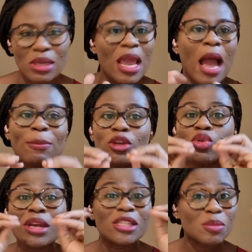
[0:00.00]
I'm going to
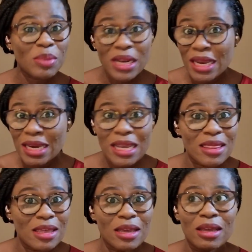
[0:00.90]
explain
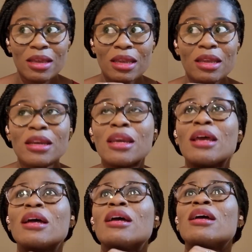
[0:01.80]
in
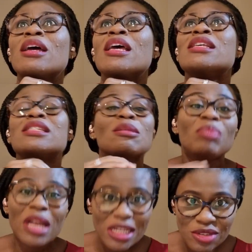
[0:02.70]
the
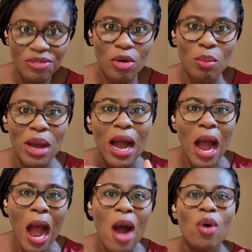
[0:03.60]
simplest form
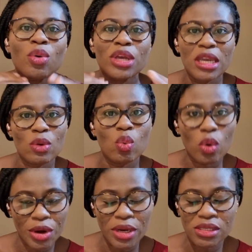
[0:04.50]
how it
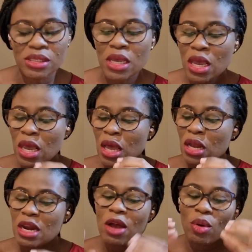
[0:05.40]
works.
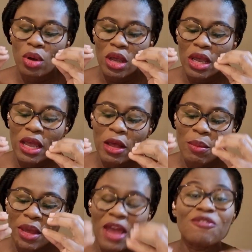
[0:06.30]
Now,
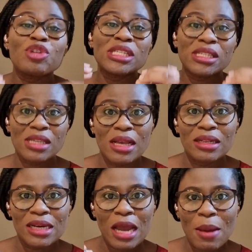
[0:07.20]
every cell
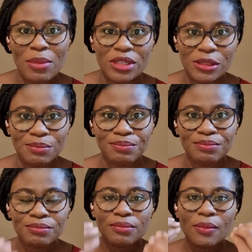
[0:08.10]
in our body
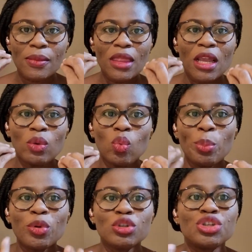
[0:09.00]

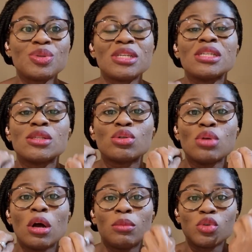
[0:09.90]
produces
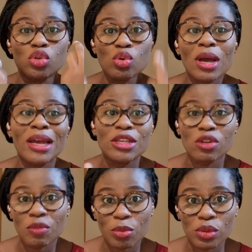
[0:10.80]
two kinds
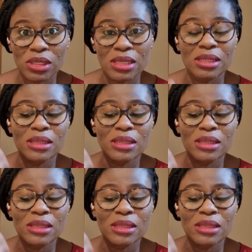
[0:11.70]
of proteins.